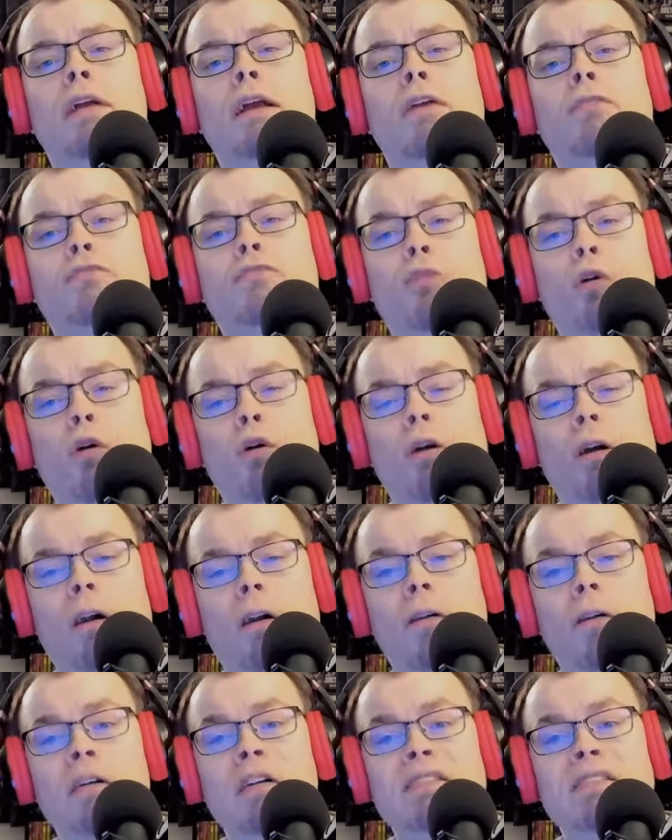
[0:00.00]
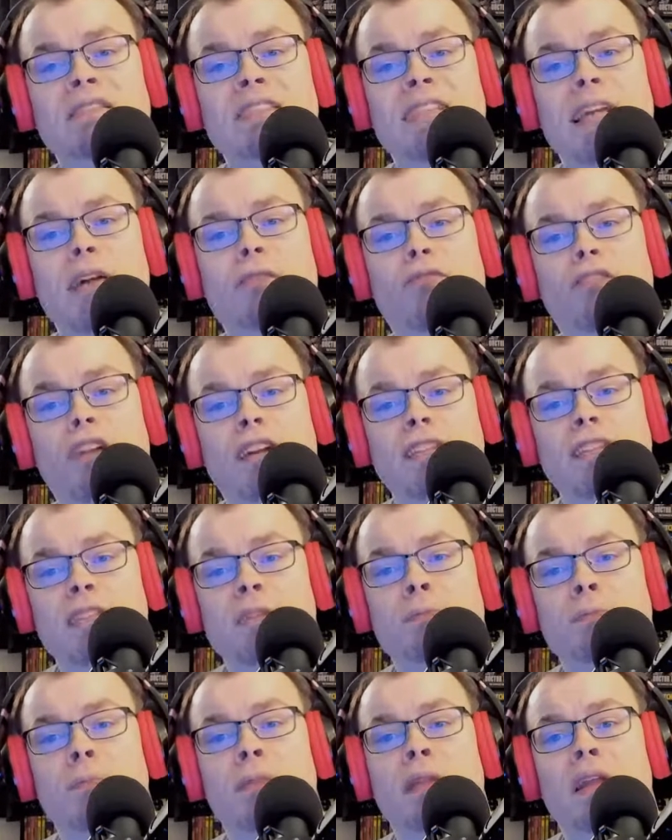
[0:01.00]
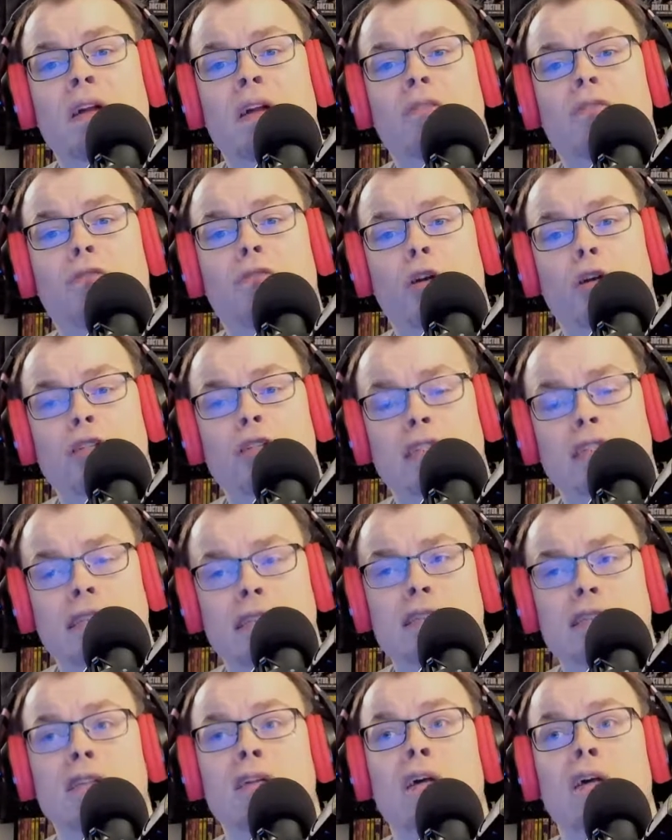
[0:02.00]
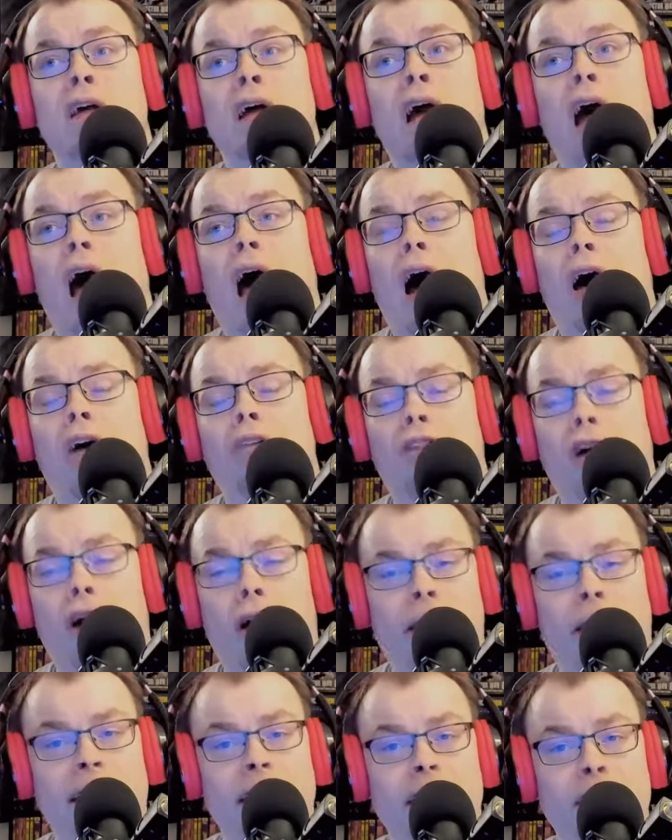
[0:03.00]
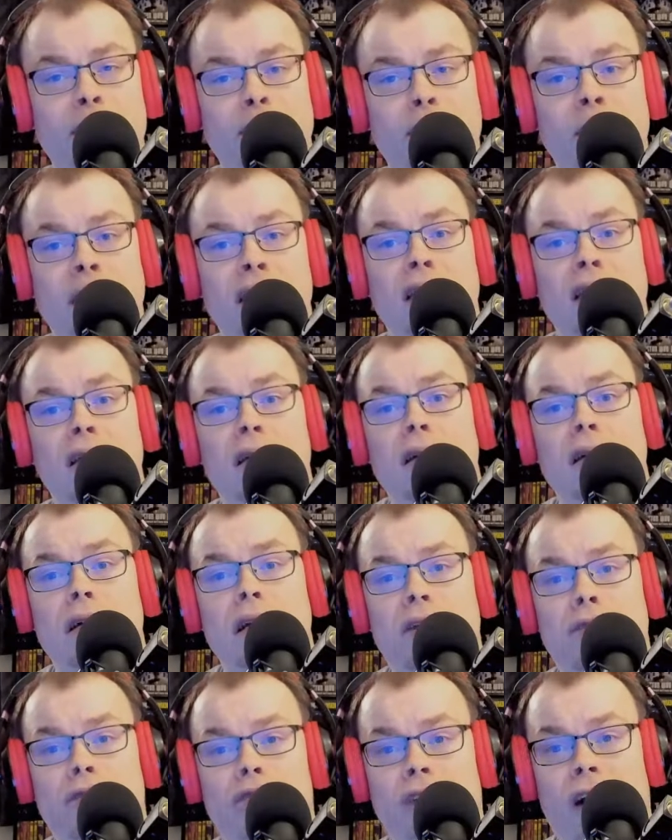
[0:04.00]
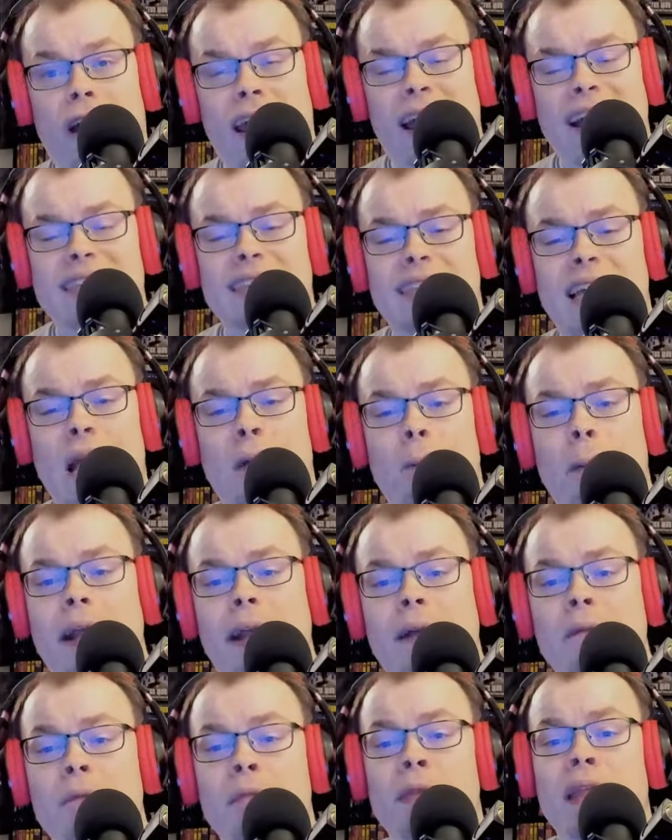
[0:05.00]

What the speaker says: four different versions of Hardy confronting Sammy.